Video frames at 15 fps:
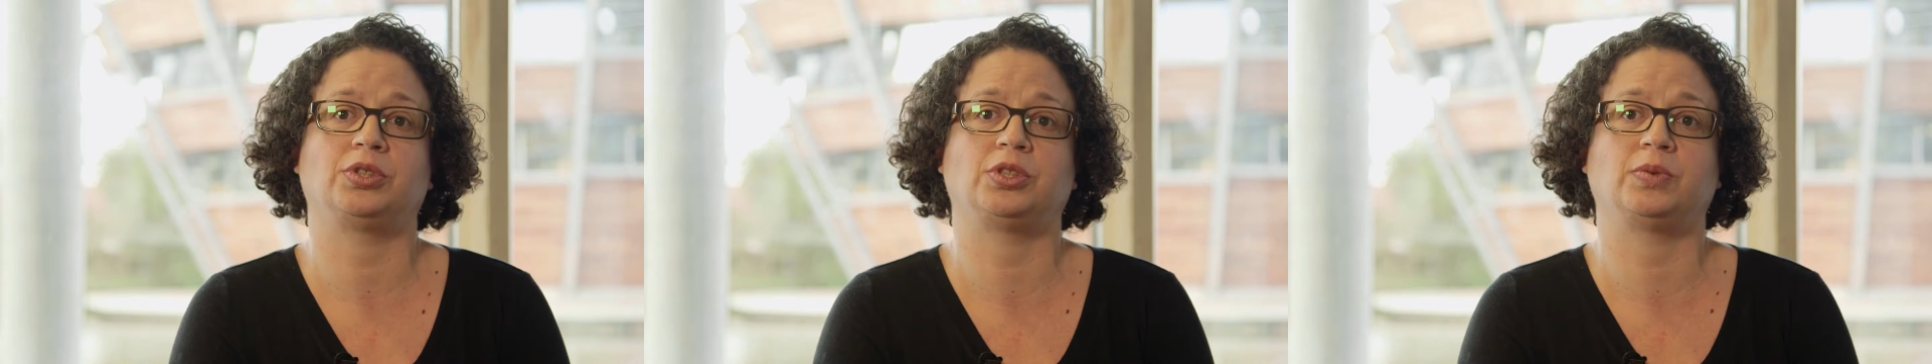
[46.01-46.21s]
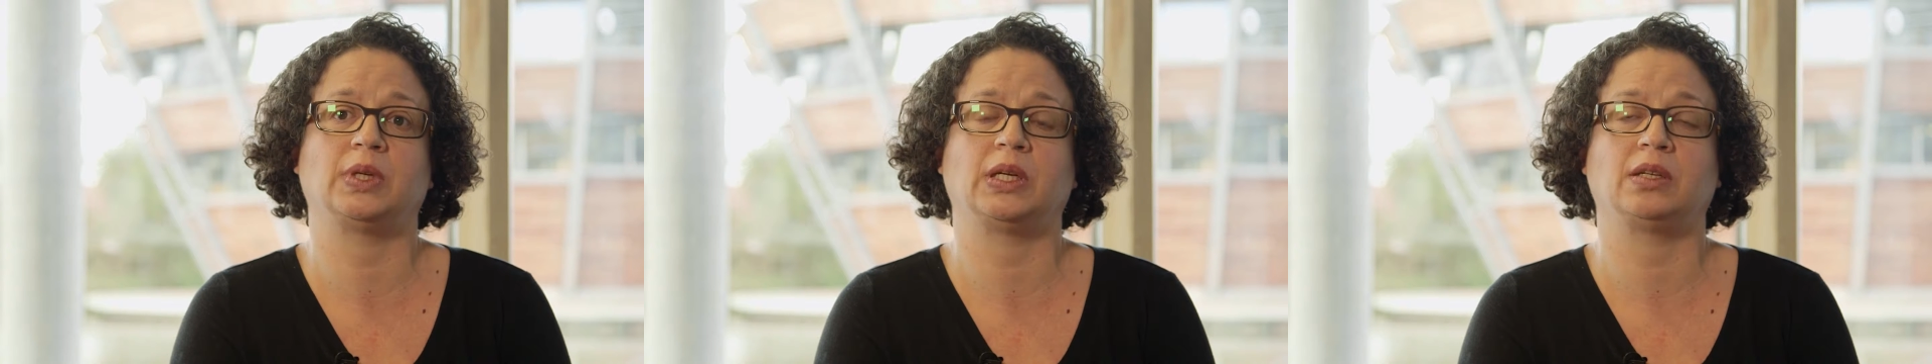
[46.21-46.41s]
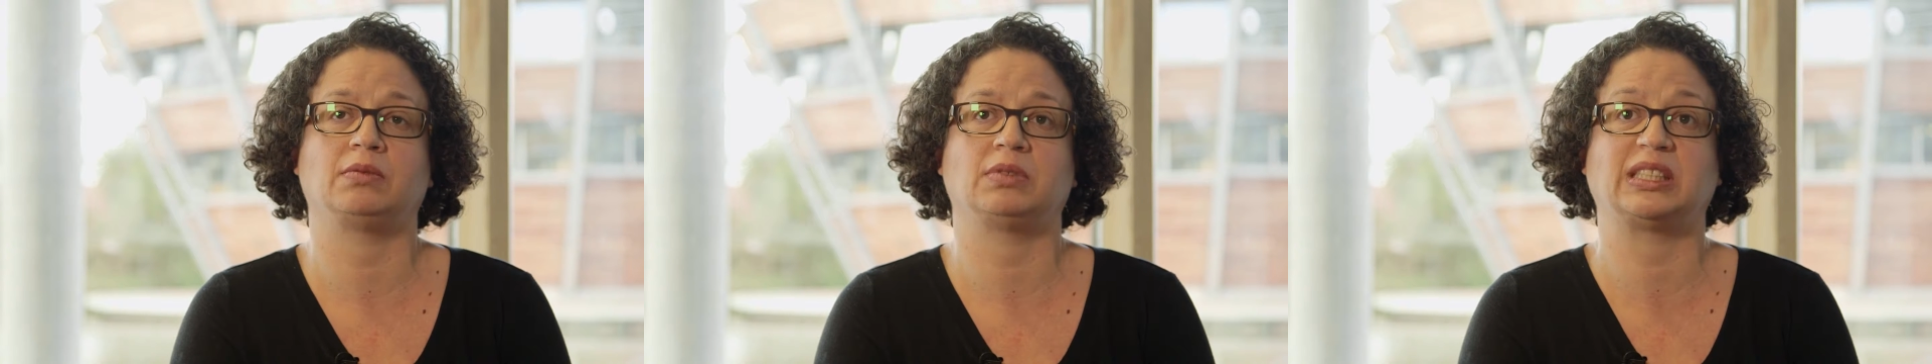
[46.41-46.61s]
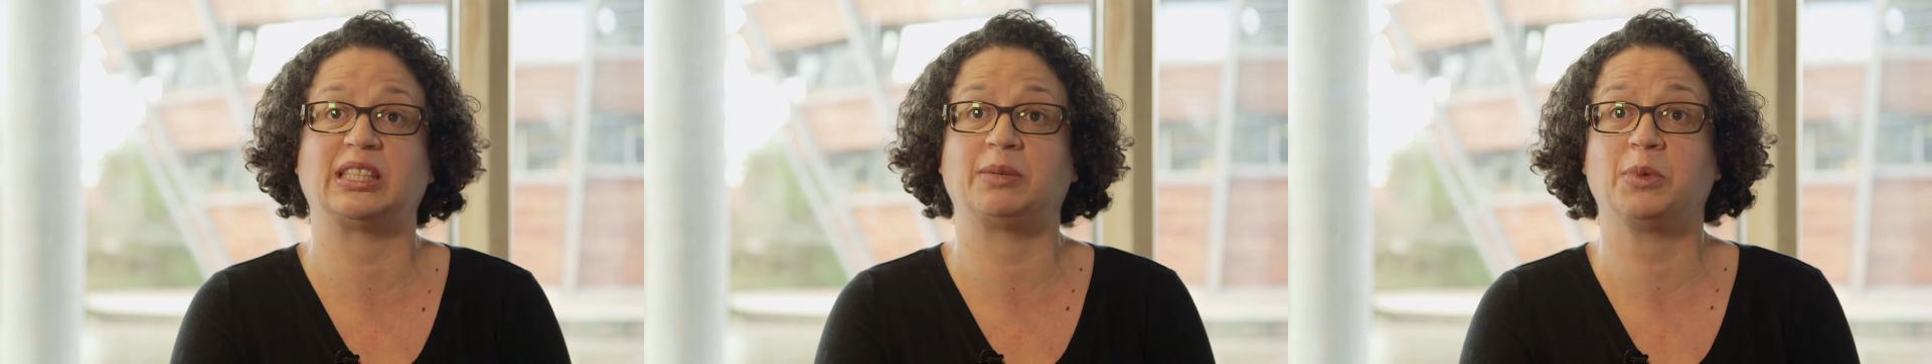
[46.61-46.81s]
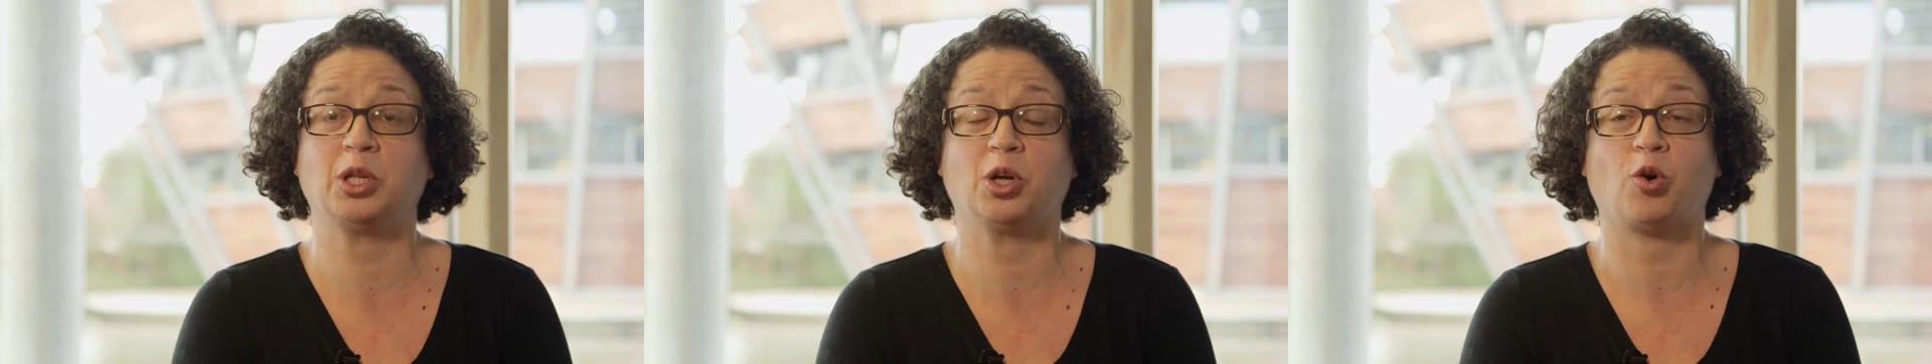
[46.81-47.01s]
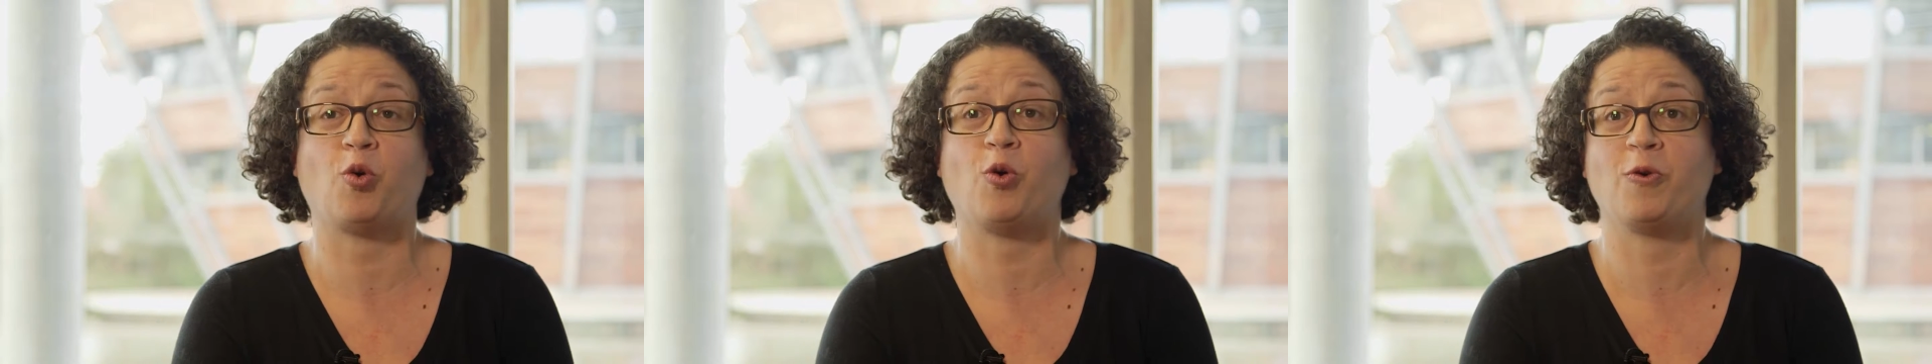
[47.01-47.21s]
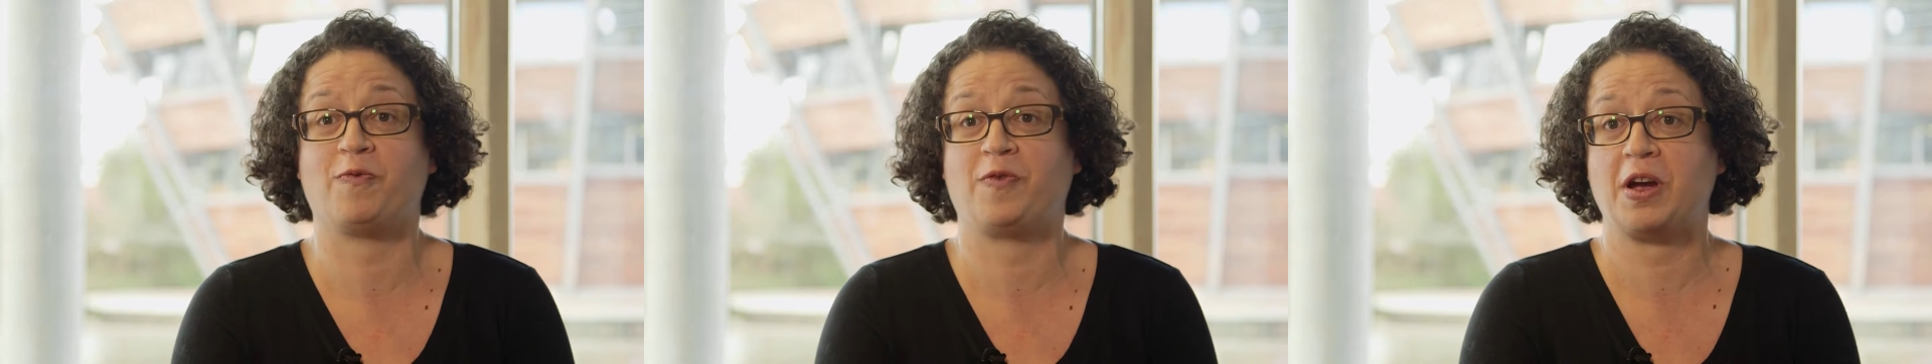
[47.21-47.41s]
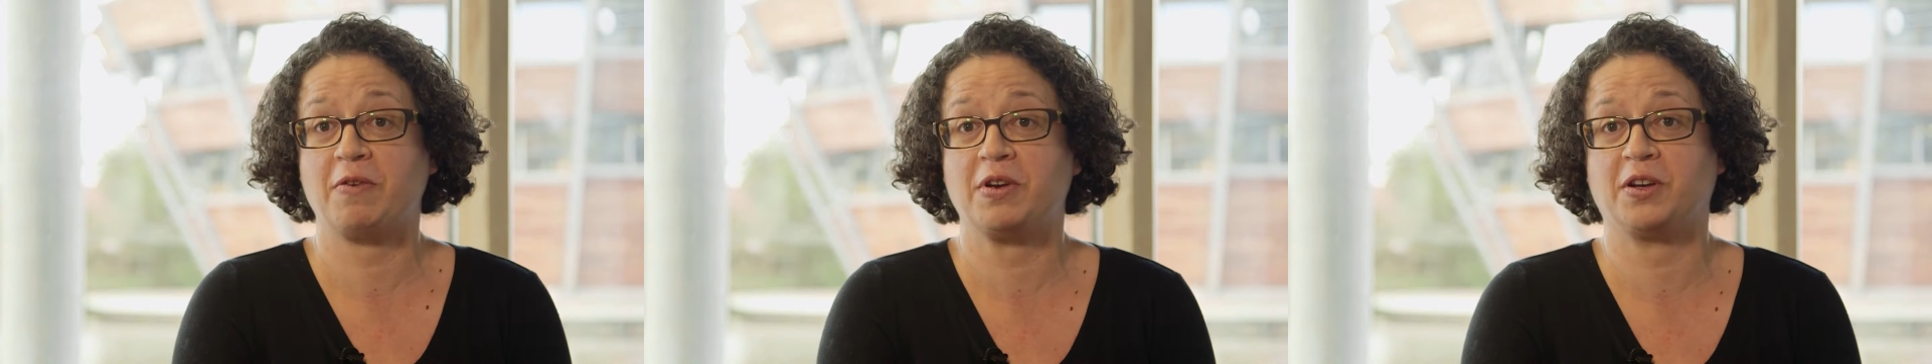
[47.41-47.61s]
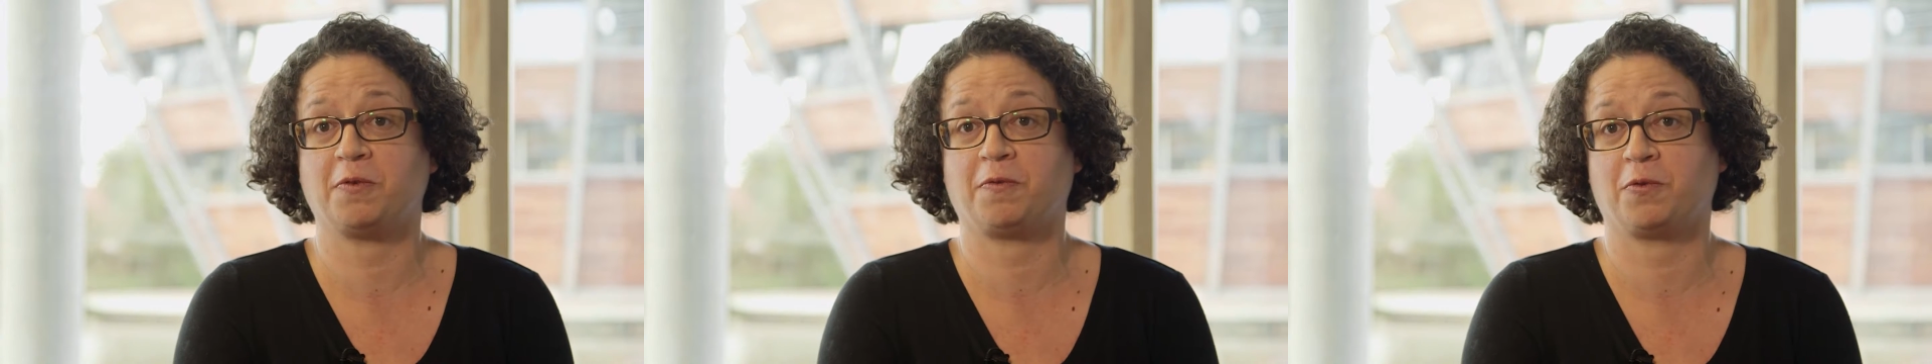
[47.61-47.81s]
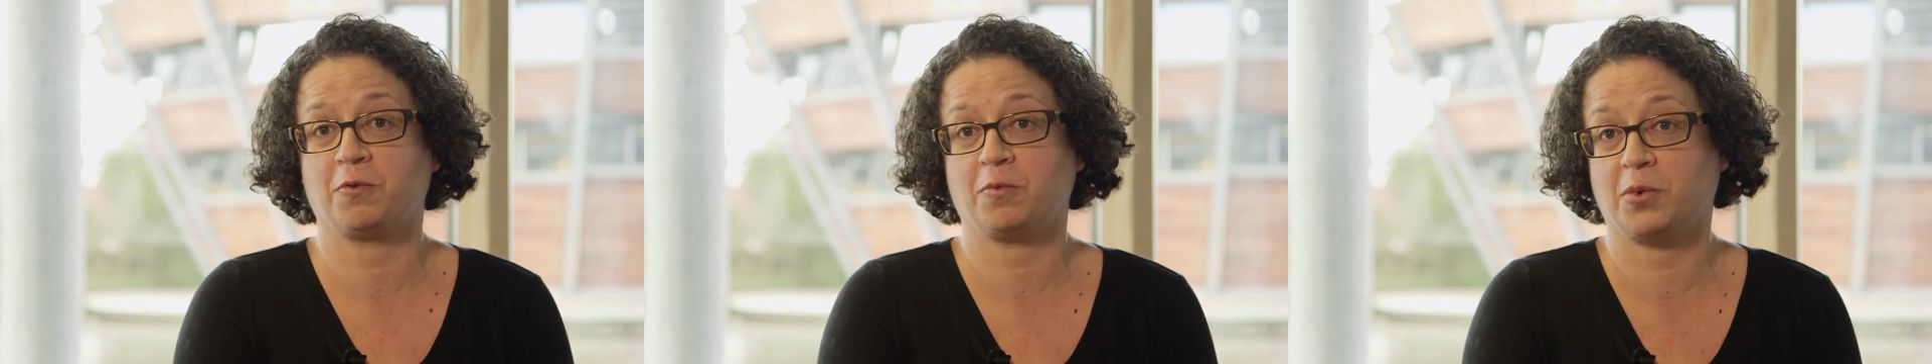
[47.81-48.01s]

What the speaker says: doing similar or very different